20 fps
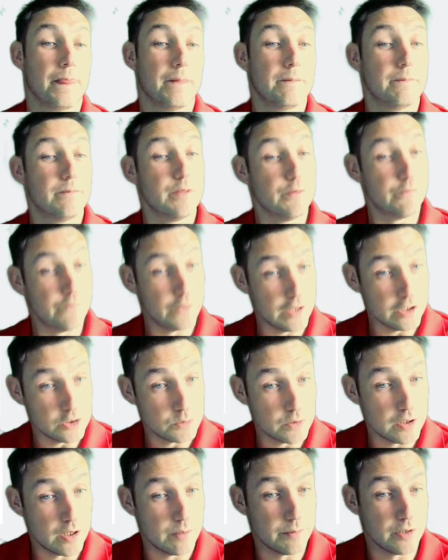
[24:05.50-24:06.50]
The first
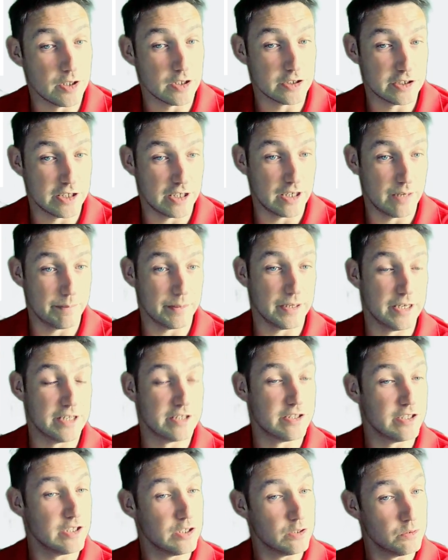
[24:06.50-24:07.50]
one that I'm going to set up is
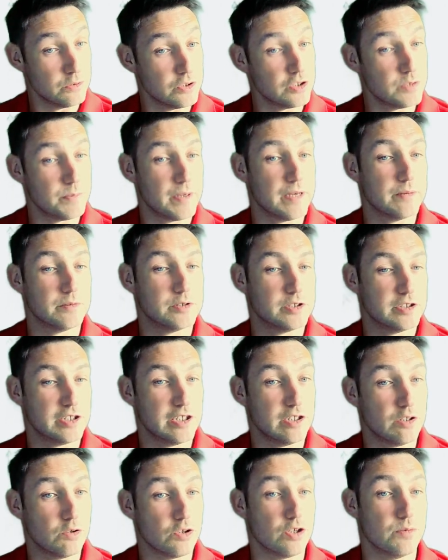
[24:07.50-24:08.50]
the users be able to see
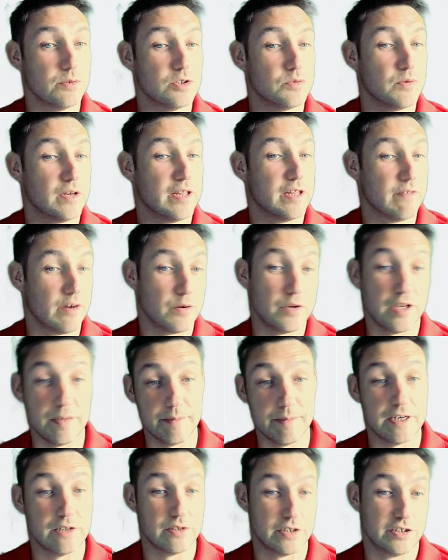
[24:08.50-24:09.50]
documents where their own
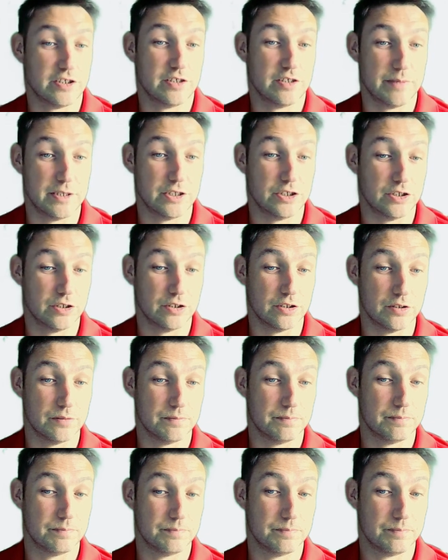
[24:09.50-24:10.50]
email address is mentioned.
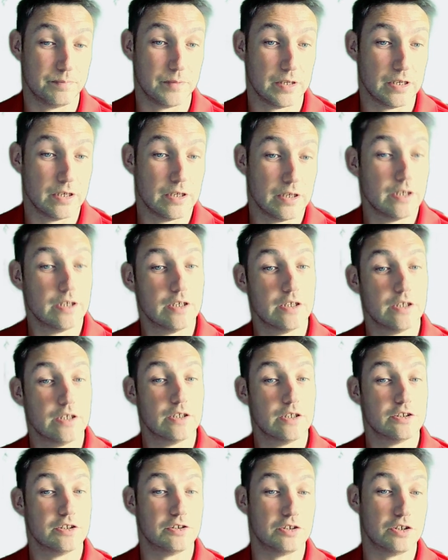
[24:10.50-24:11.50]

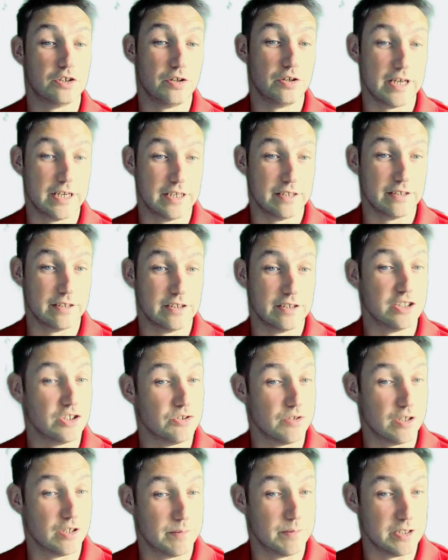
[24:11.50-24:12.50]
So to do that, it's
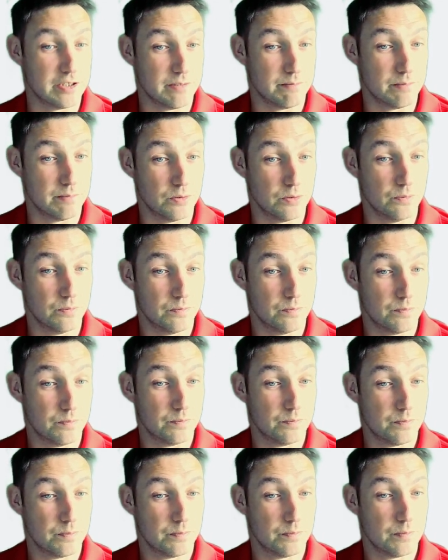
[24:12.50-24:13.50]
incredibly simple.
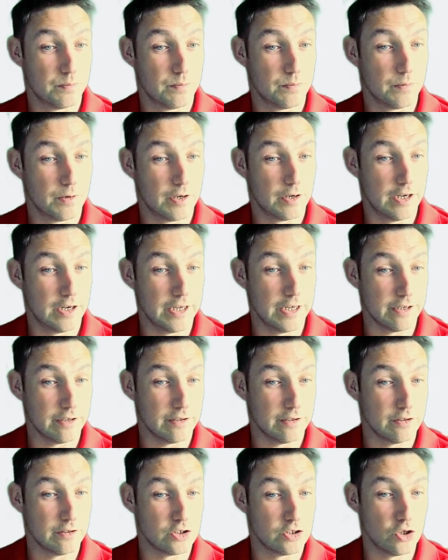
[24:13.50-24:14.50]
Click
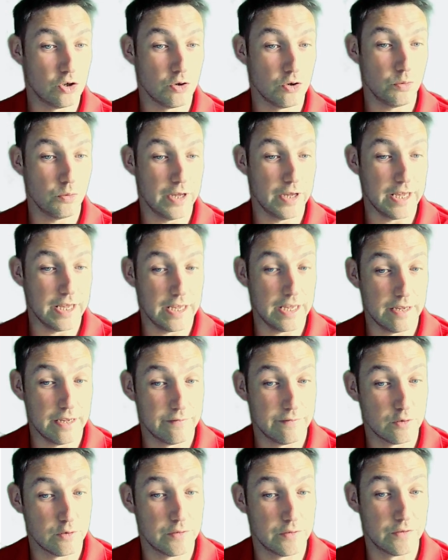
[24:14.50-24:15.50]
the toggle here
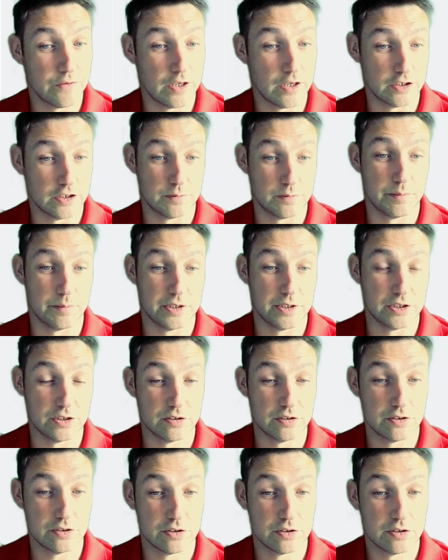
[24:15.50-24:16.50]
for advanced
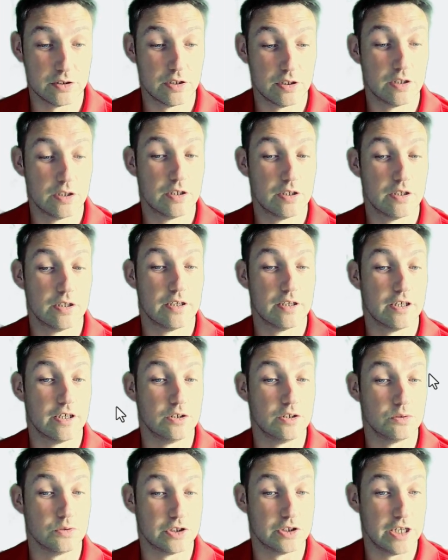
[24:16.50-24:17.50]
permissions, and
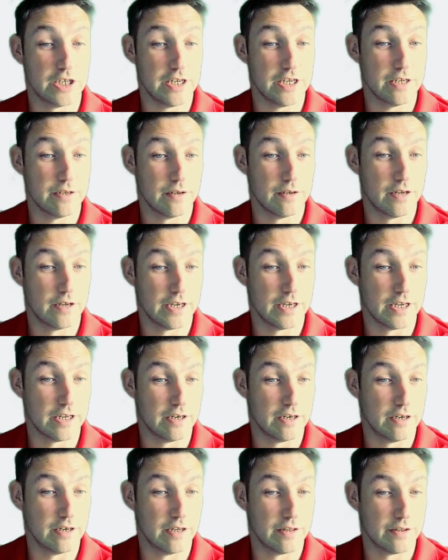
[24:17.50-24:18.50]
you'll see I get
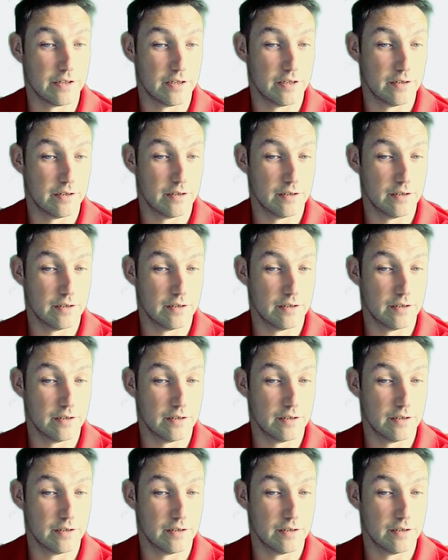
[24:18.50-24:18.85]
another